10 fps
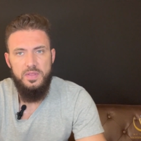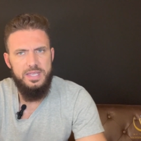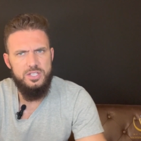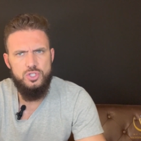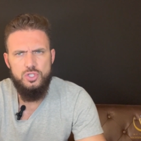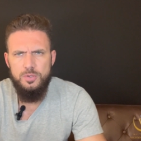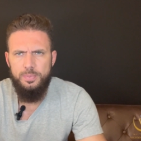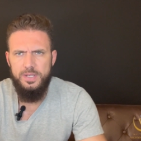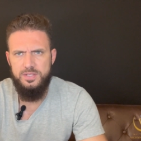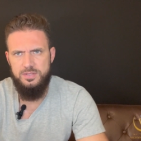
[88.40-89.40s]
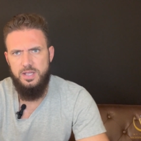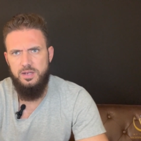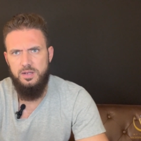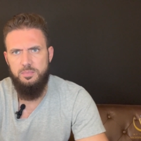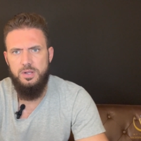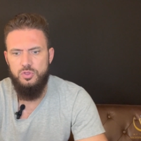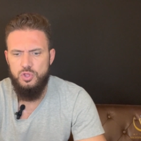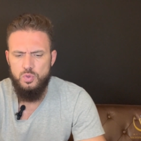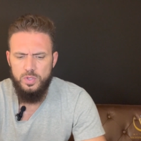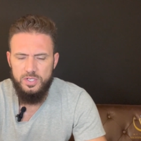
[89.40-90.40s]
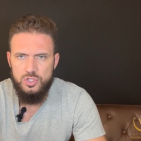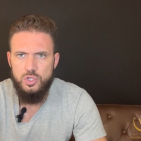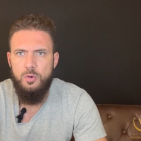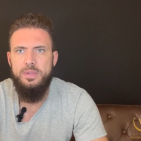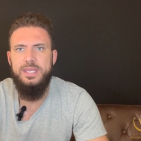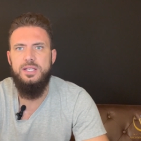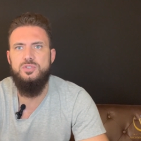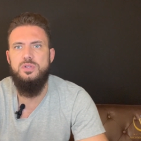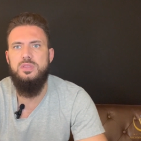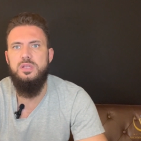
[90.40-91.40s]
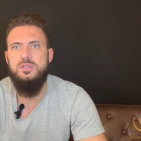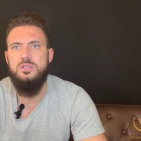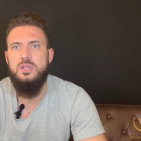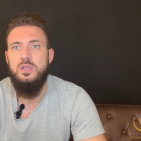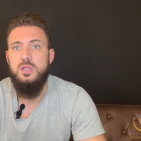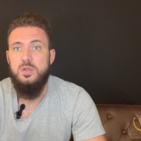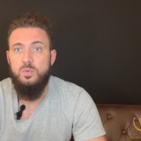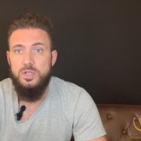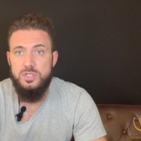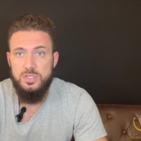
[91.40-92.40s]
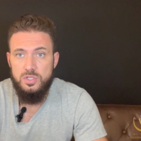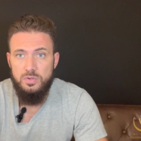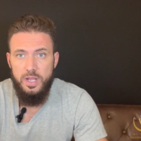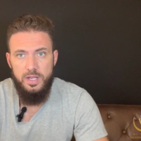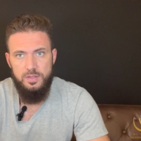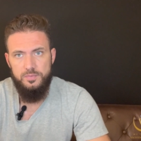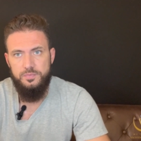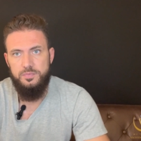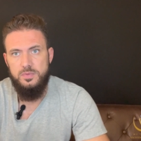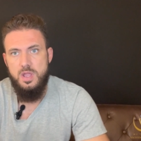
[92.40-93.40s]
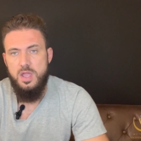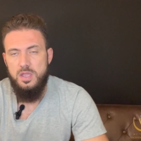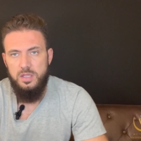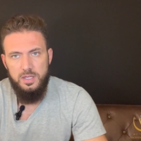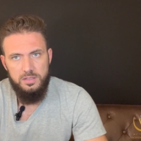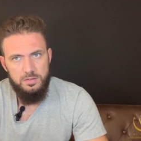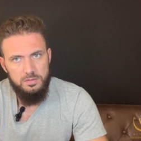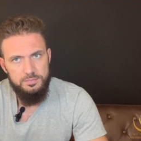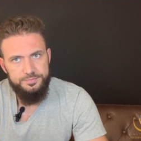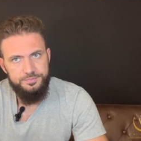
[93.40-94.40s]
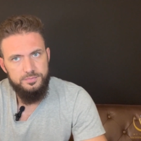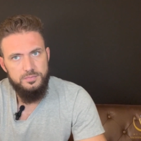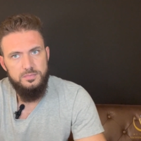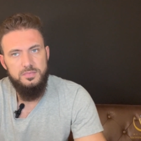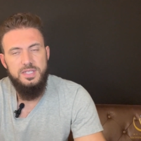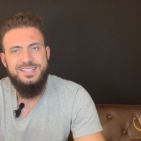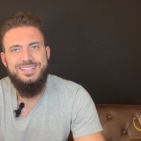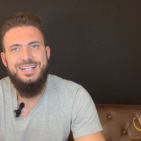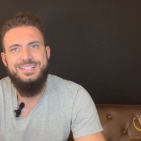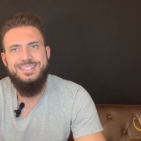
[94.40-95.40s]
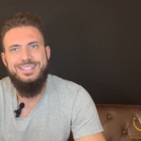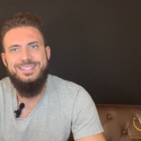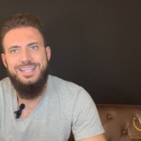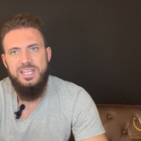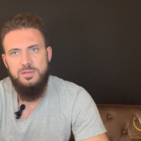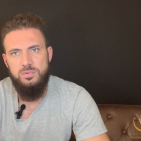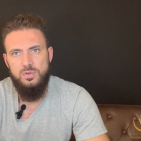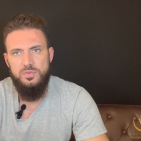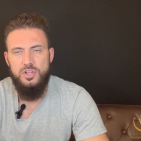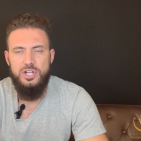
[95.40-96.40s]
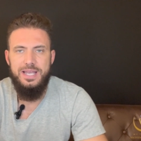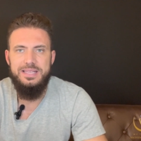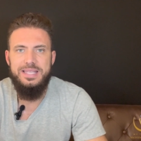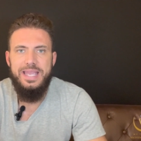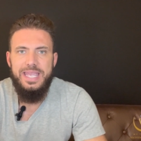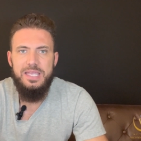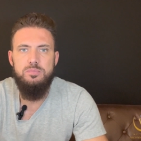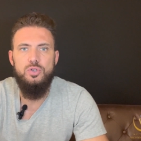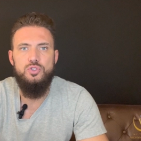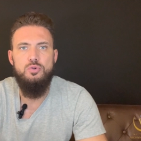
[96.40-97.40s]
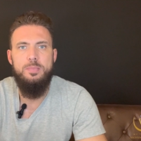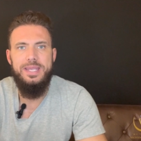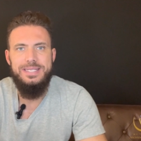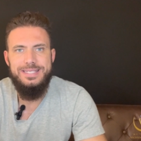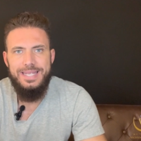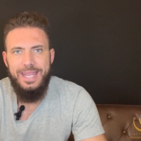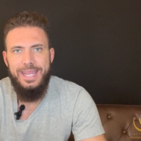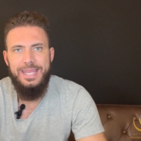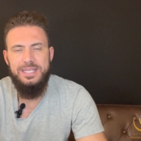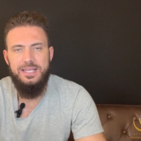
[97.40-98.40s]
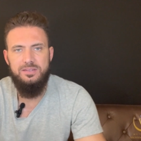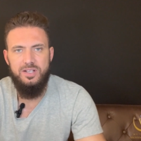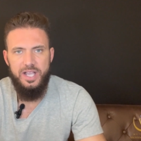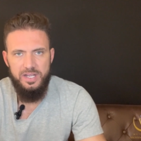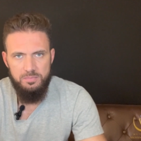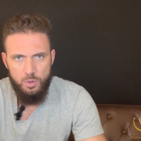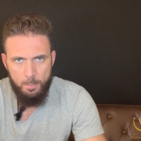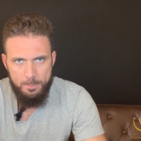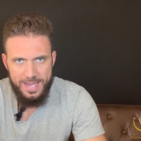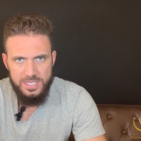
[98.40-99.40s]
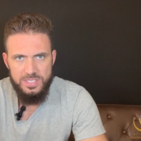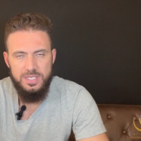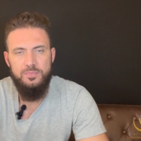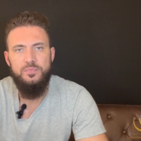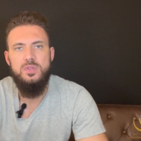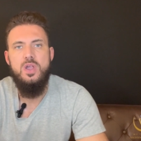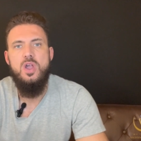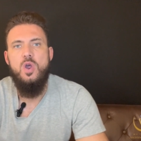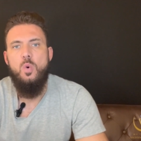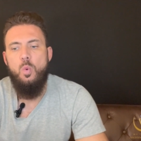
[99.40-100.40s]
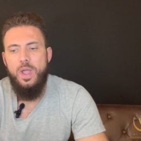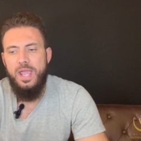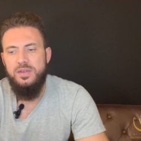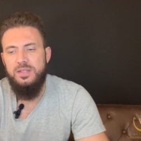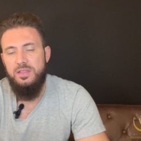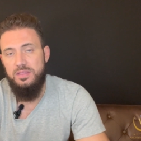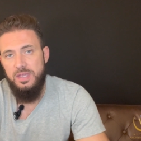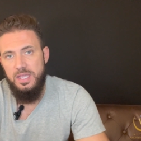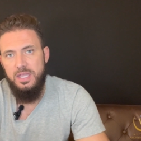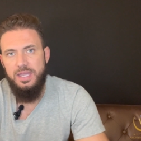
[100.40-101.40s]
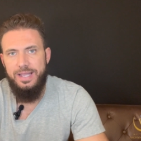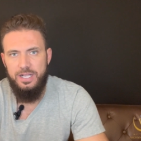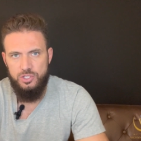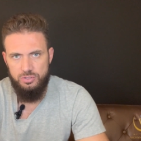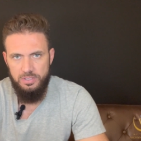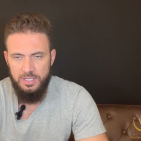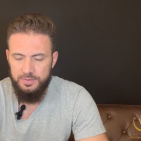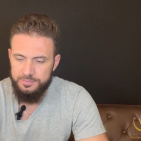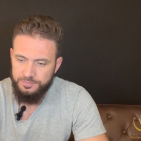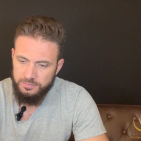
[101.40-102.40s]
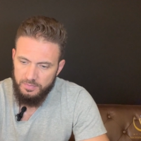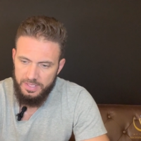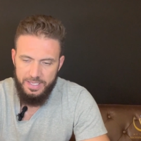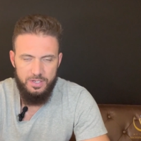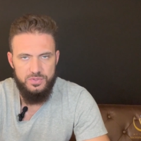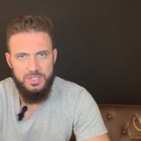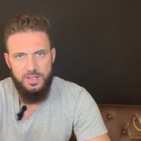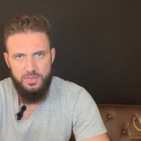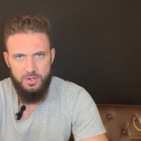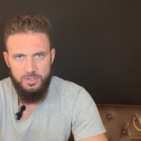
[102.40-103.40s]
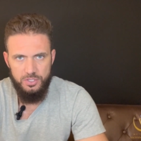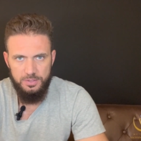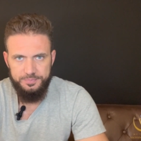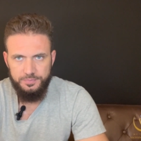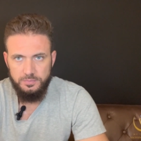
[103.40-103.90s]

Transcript: They get super excited about doing so many extra things, which is great. Yet that's not sustainable. They're not able to maintain that kind of momentum when they actually get outside the Ramadan.